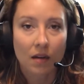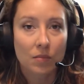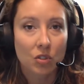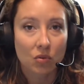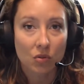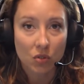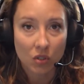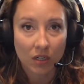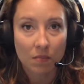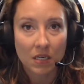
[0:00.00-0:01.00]
So those
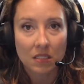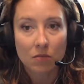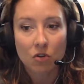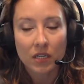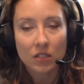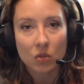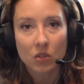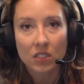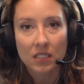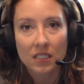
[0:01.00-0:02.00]
can be some great
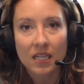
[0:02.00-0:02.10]
sources.